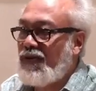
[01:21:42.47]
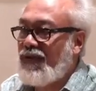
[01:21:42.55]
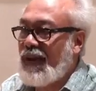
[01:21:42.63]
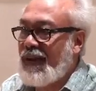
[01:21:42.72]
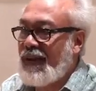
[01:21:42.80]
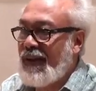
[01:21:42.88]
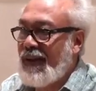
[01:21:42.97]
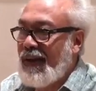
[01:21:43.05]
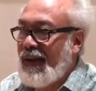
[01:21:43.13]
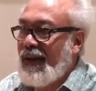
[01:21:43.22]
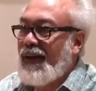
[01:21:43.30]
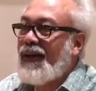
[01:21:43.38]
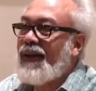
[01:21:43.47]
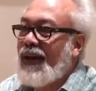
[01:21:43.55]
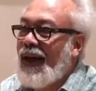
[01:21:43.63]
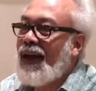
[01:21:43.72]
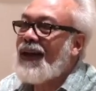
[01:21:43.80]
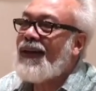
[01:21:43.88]
of it,
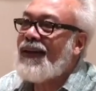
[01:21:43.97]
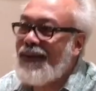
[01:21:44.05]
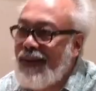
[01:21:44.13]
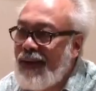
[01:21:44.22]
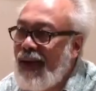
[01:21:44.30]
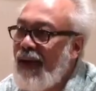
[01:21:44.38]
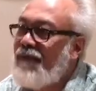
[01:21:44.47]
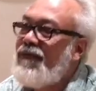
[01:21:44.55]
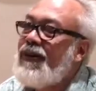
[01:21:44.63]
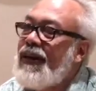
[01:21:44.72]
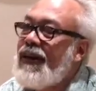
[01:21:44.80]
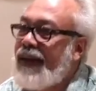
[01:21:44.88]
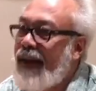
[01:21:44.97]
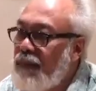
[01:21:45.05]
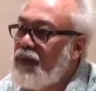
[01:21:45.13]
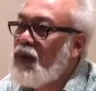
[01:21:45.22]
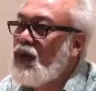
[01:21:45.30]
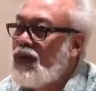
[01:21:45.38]
and the everyday
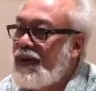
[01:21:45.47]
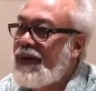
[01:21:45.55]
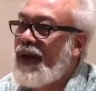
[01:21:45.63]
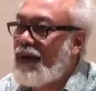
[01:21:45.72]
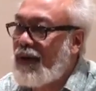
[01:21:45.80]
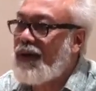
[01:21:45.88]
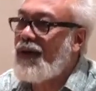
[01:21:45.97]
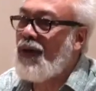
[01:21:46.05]
taboos that,